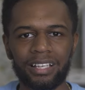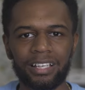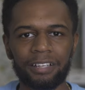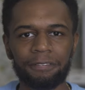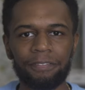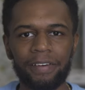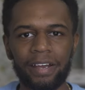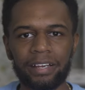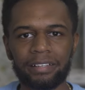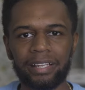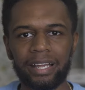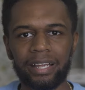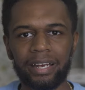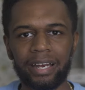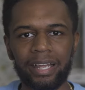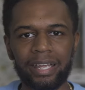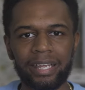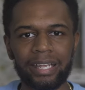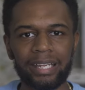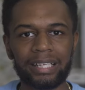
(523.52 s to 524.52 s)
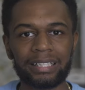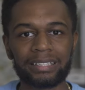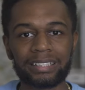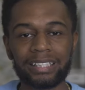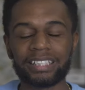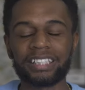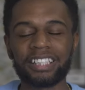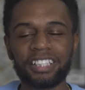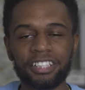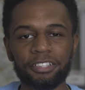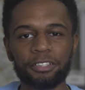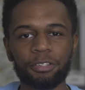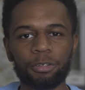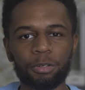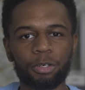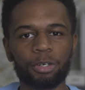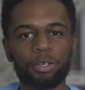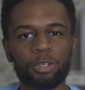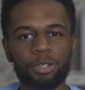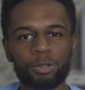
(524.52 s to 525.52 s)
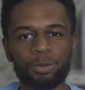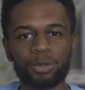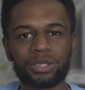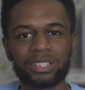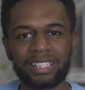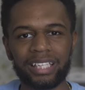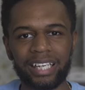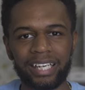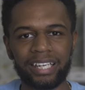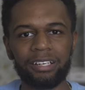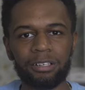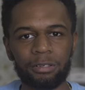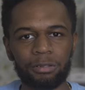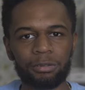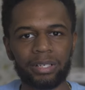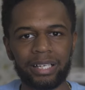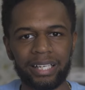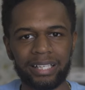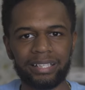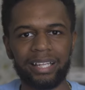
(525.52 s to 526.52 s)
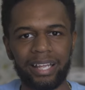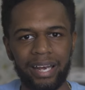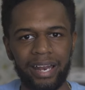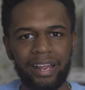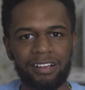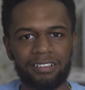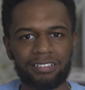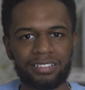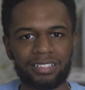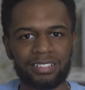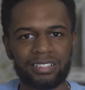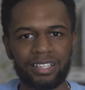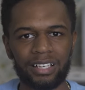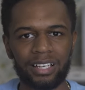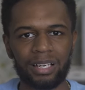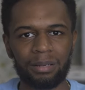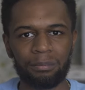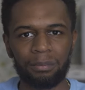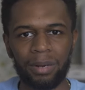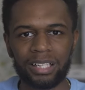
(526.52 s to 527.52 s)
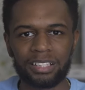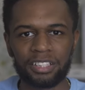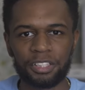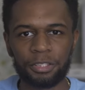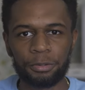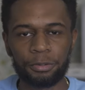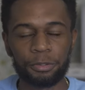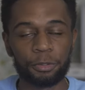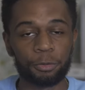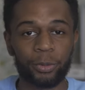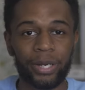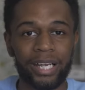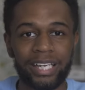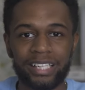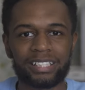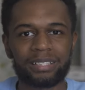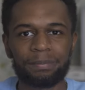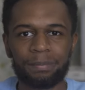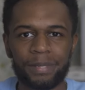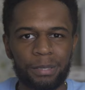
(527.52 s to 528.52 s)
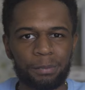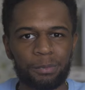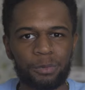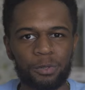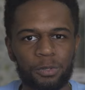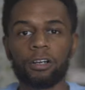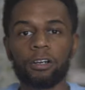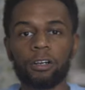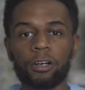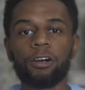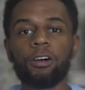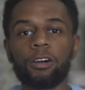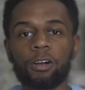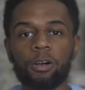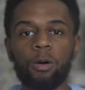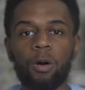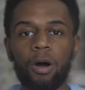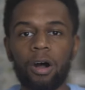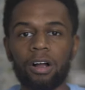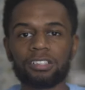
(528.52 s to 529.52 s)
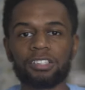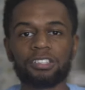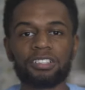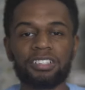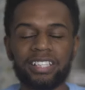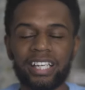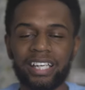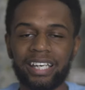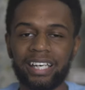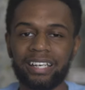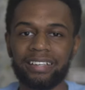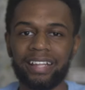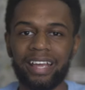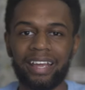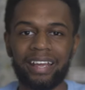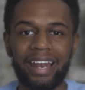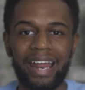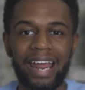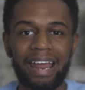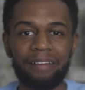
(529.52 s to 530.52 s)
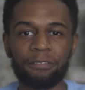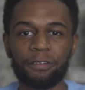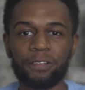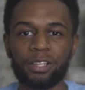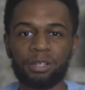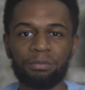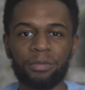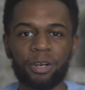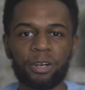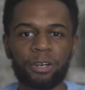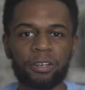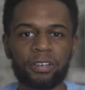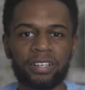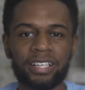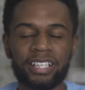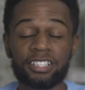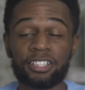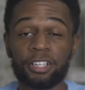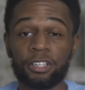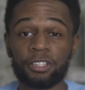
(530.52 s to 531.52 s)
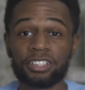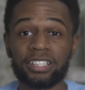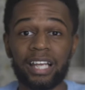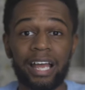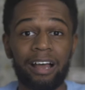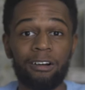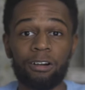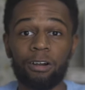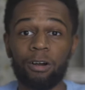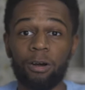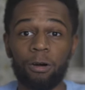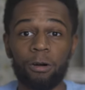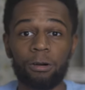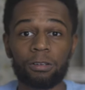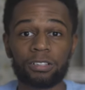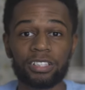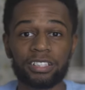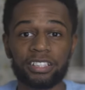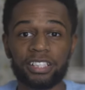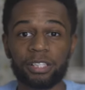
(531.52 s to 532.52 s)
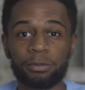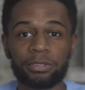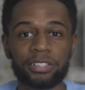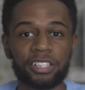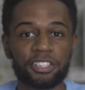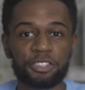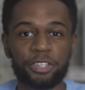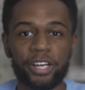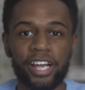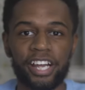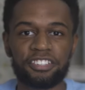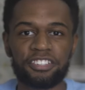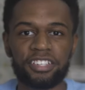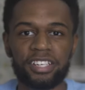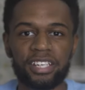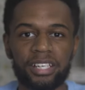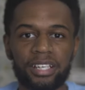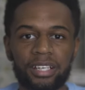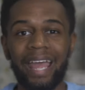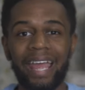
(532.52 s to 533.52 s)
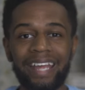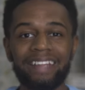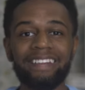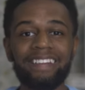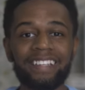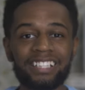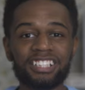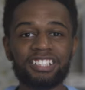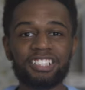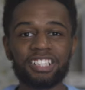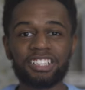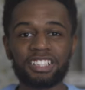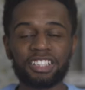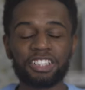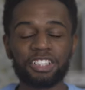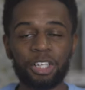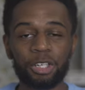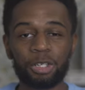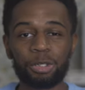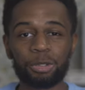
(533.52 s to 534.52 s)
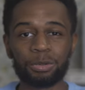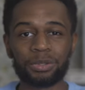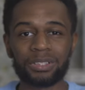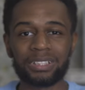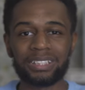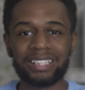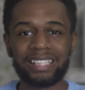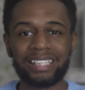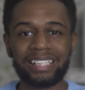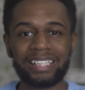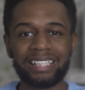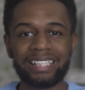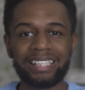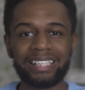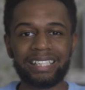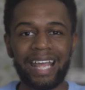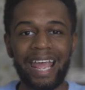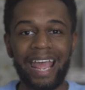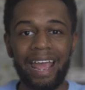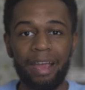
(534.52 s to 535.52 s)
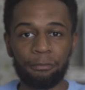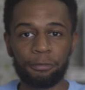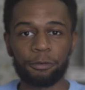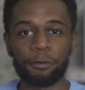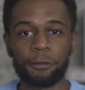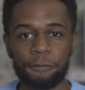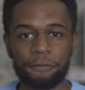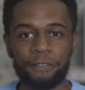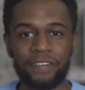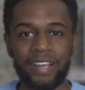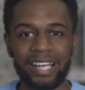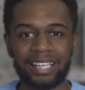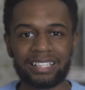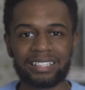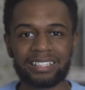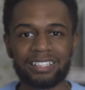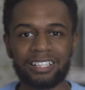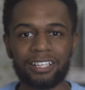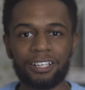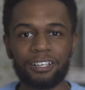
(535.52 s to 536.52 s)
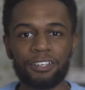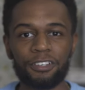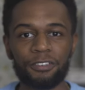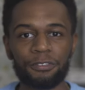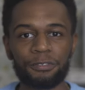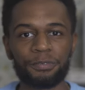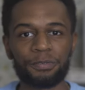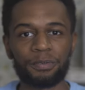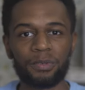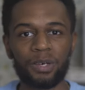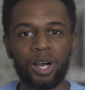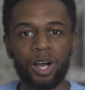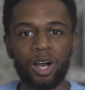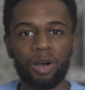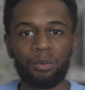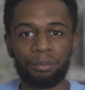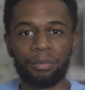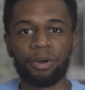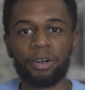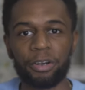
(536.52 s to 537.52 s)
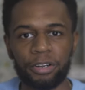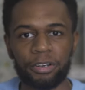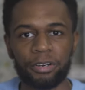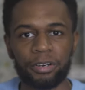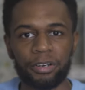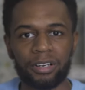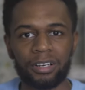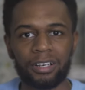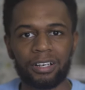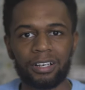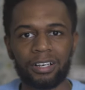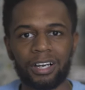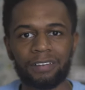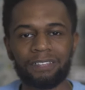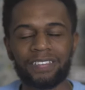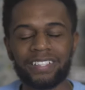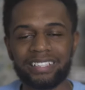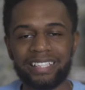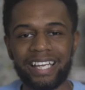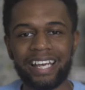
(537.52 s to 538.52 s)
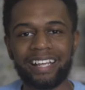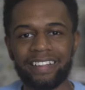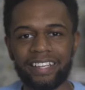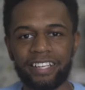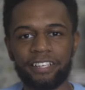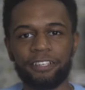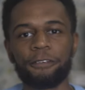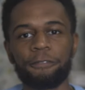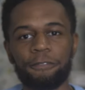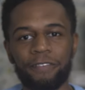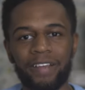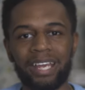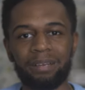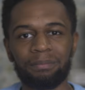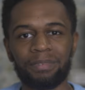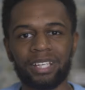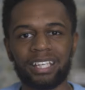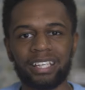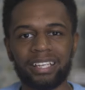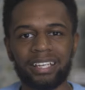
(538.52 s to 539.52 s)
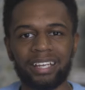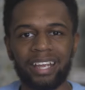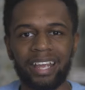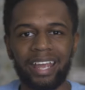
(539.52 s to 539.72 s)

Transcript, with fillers: The fact that a sixteen-year-old girl was killed in that house by two deranged people. Her uncle also stated that after the murder, he turned to alcohol to deal with the tragedy. And this just shows the after effects of a murder, of a death in your family.